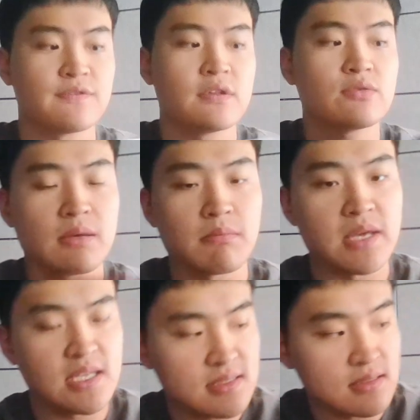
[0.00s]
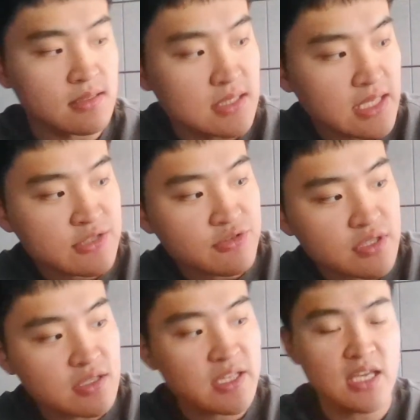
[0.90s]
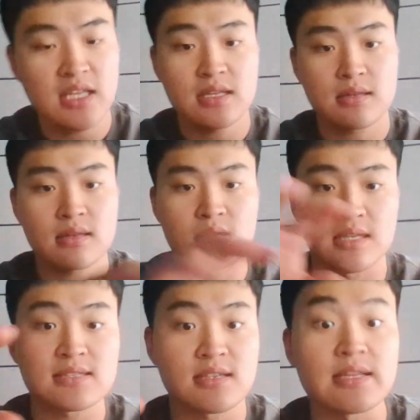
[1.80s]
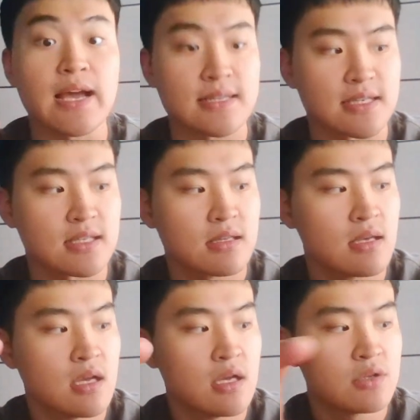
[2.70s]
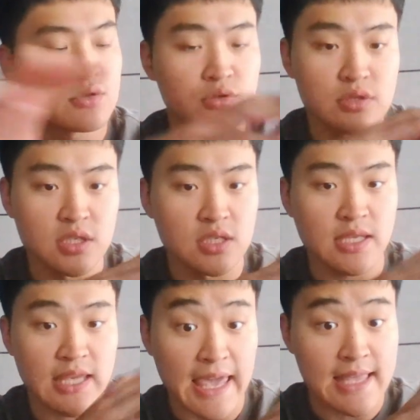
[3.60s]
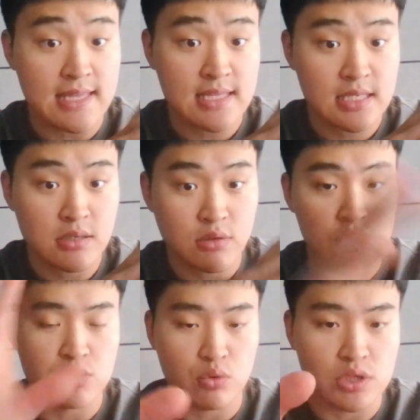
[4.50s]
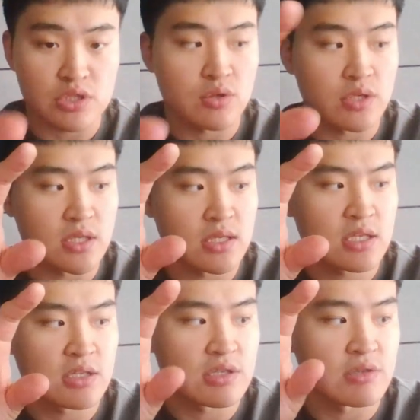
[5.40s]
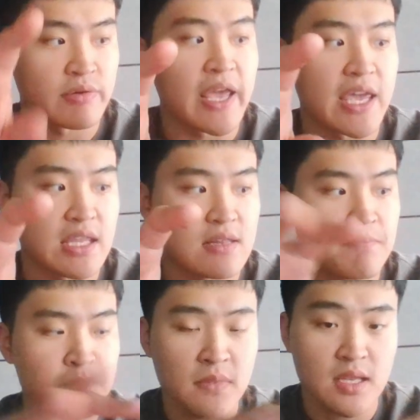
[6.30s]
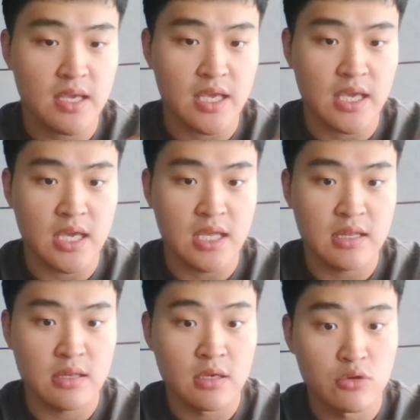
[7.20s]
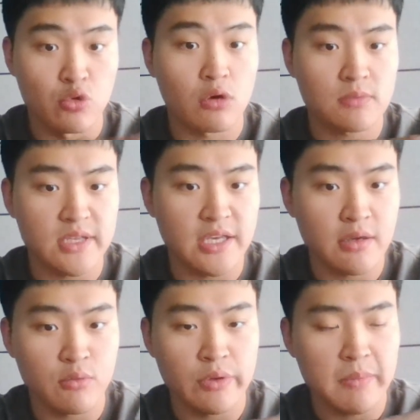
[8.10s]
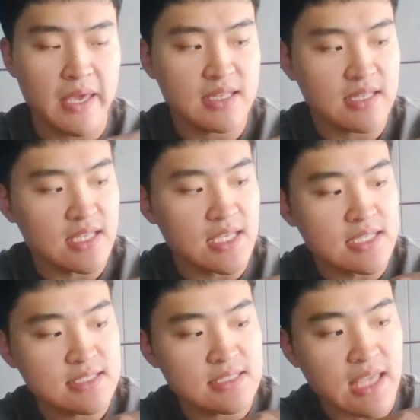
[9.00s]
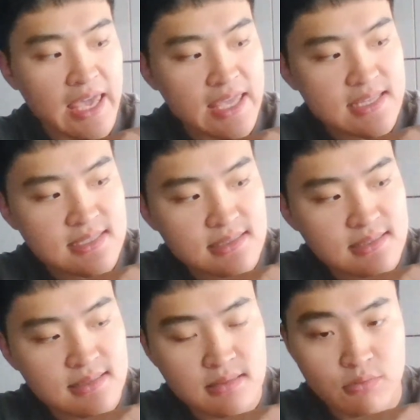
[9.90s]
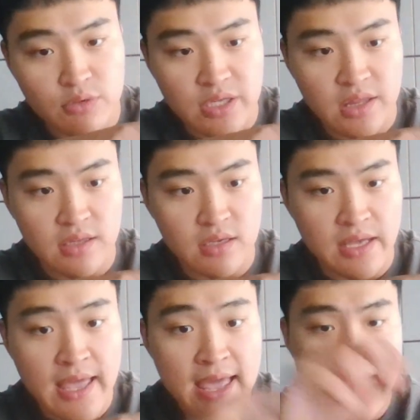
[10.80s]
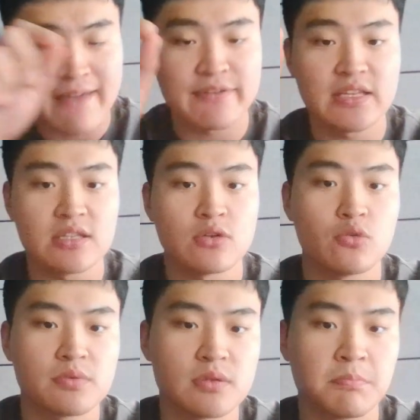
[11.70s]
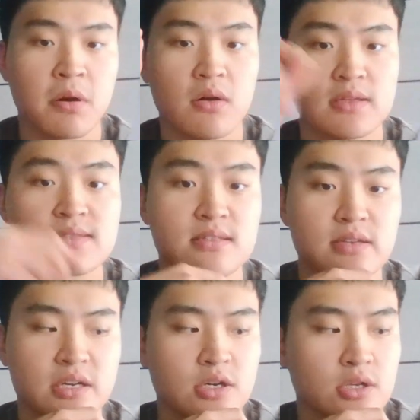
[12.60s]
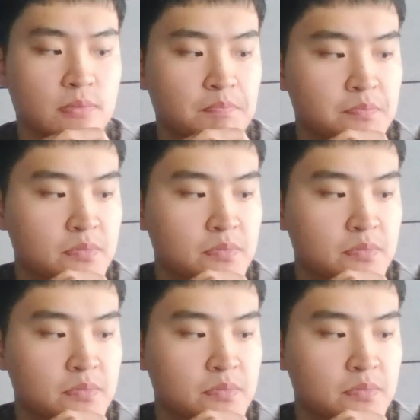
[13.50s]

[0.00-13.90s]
the floating means the electrically disconnected to the gate or source or drain. And normally we make these gates with heavily doped polysilicon.